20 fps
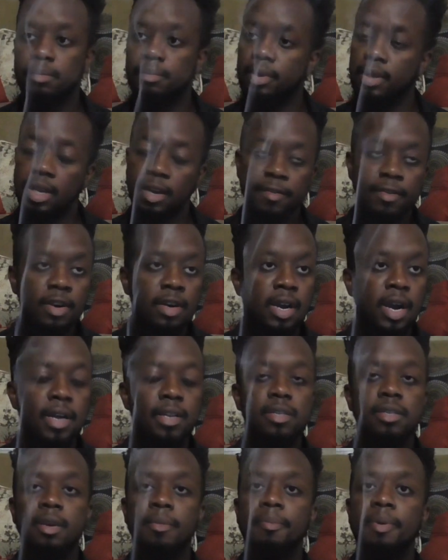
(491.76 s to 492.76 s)
Believe it or
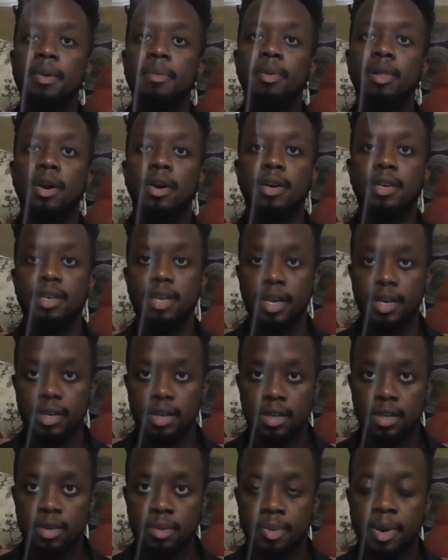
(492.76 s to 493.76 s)
not, some people are
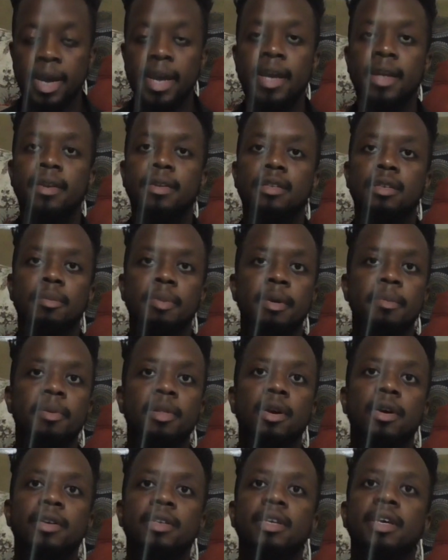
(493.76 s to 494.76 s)
addicted to pain. Some
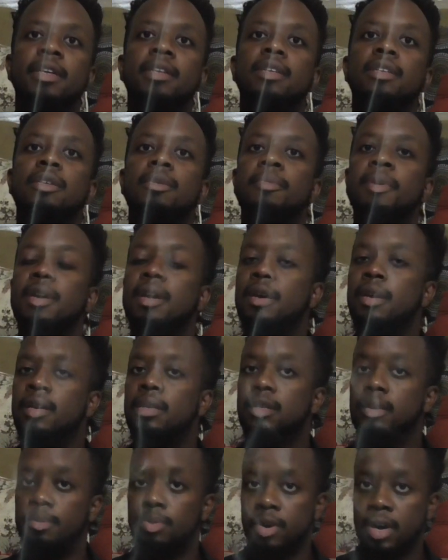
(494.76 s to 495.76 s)
people are addicted to
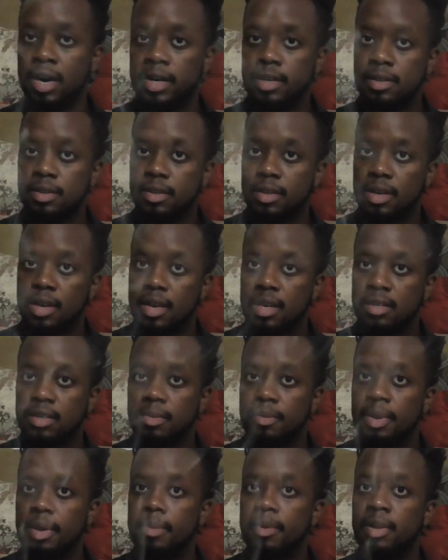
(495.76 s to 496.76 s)
being depressed.
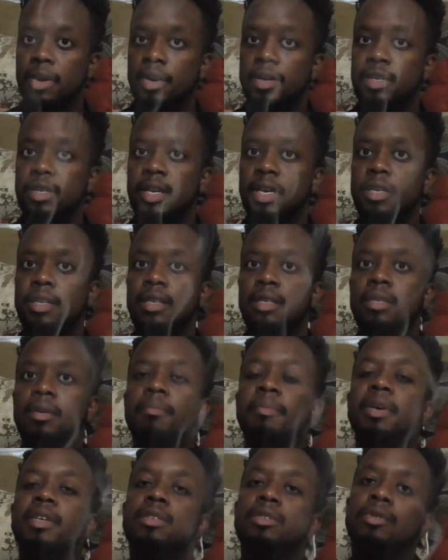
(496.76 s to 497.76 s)
Some people are addicted to
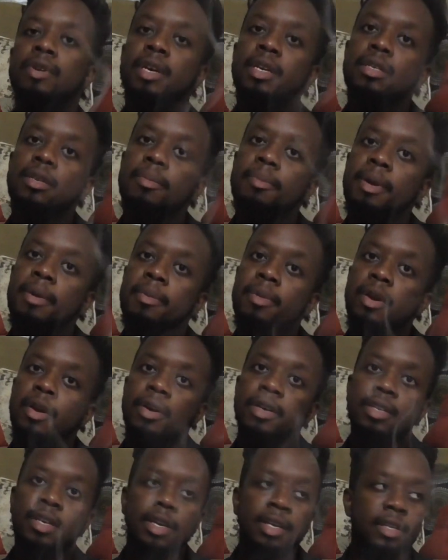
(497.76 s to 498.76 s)
misery. Some people
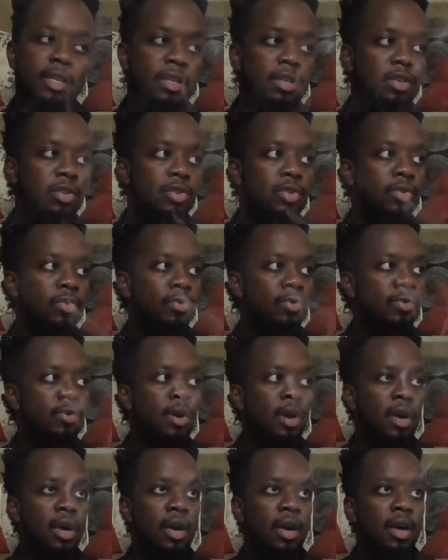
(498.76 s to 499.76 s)
are addicted
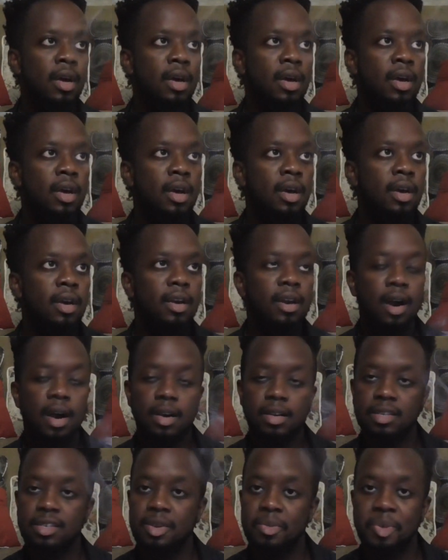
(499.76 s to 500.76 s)
to
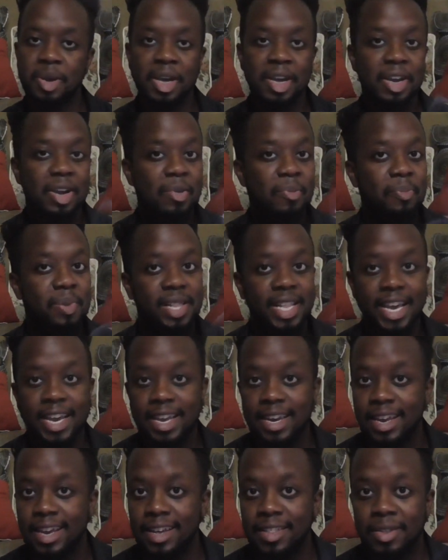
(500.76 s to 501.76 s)
gossip and
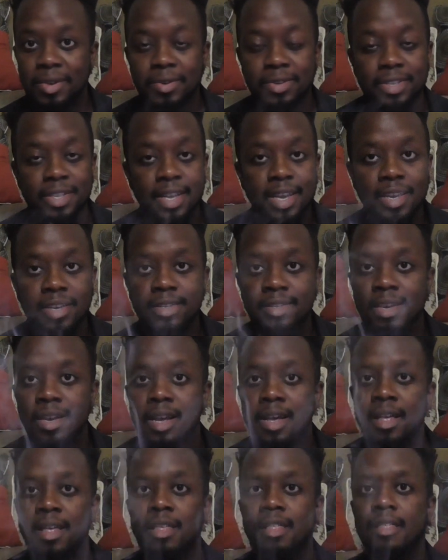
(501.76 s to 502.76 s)
complaining and those things.
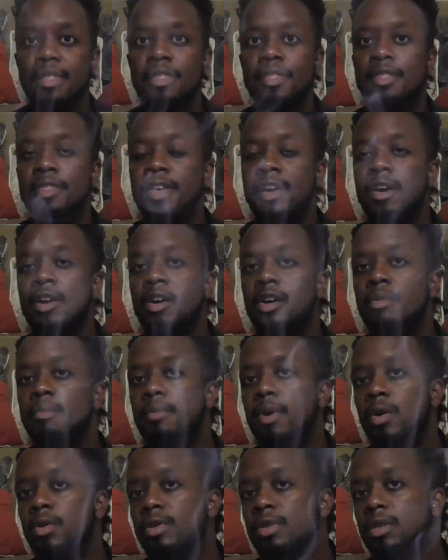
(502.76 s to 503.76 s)
Their
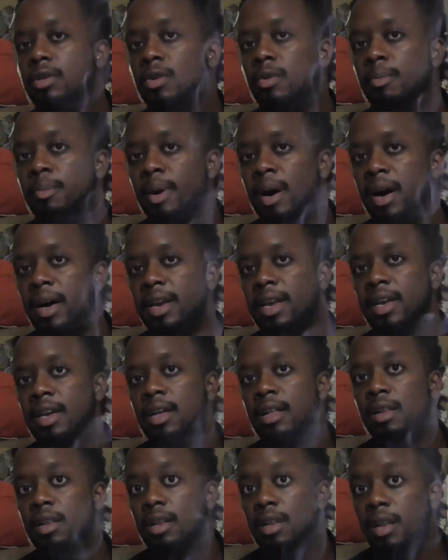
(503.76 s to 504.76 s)
emotional body
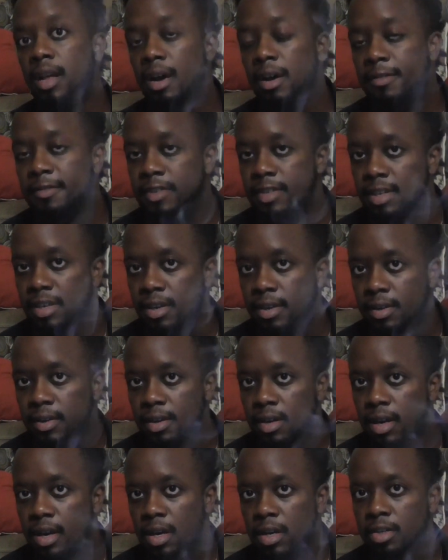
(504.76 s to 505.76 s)
loves it.
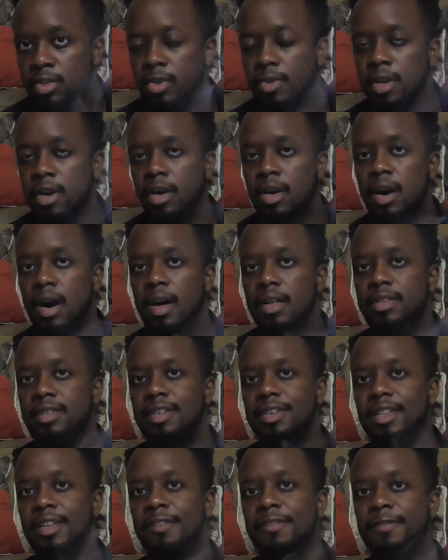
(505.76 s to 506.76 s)
So they're
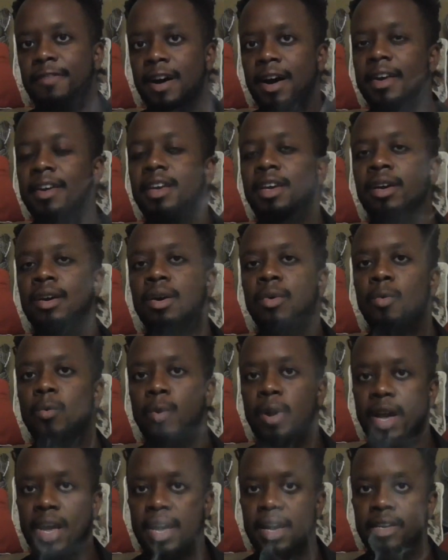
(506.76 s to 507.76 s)
constantly finding
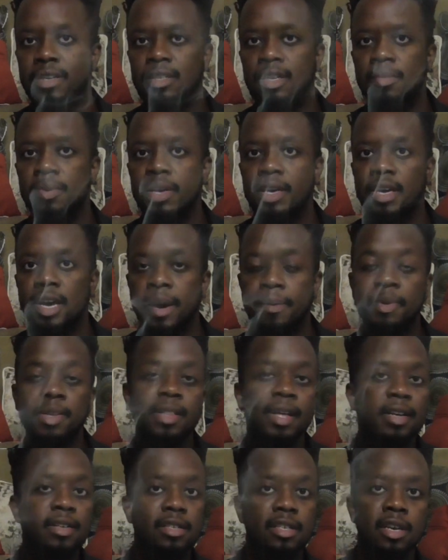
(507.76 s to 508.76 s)
ways to be kept
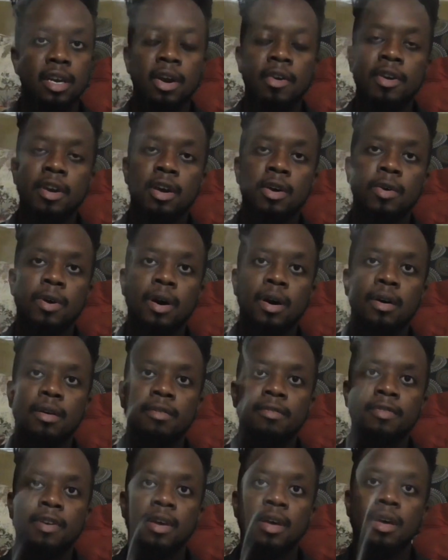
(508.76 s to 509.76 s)
in that scenario
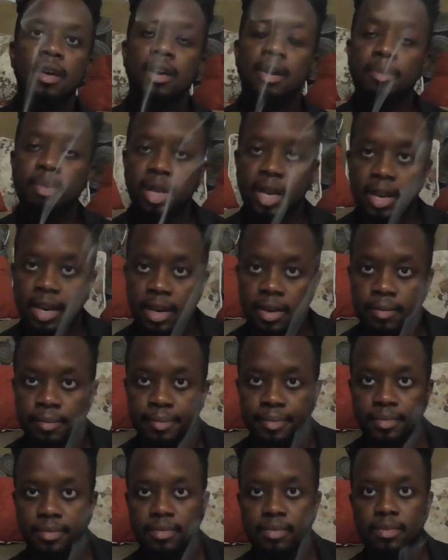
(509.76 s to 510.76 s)
of
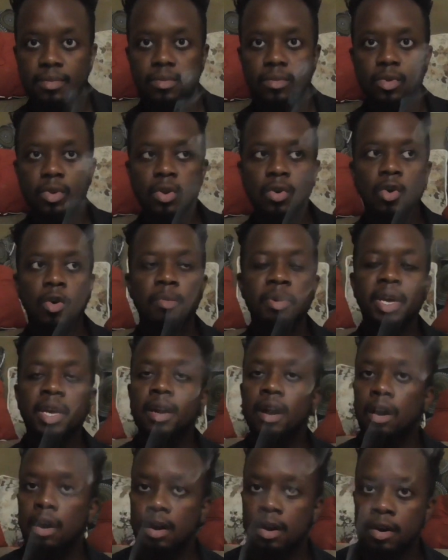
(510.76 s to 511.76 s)
complaining or
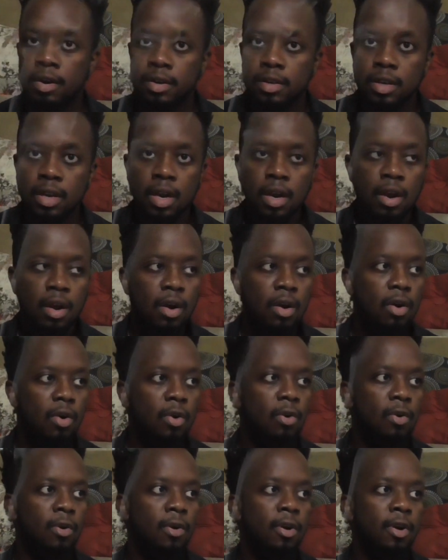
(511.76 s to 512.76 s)
being hurt
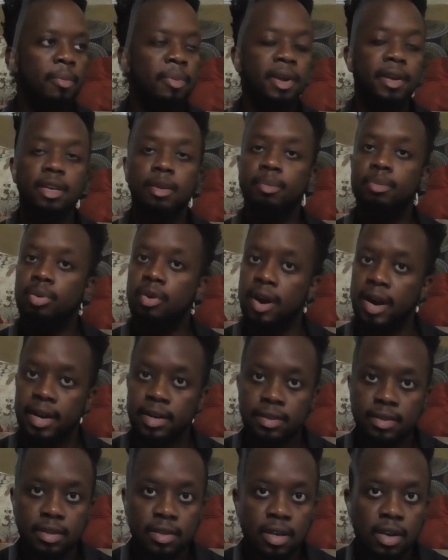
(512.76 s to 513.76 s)
or being
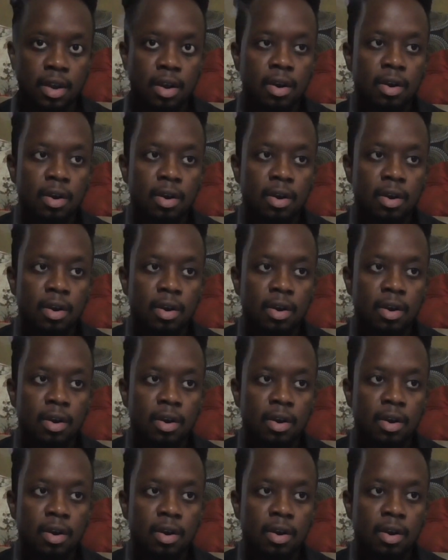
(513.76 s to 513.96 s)
depressed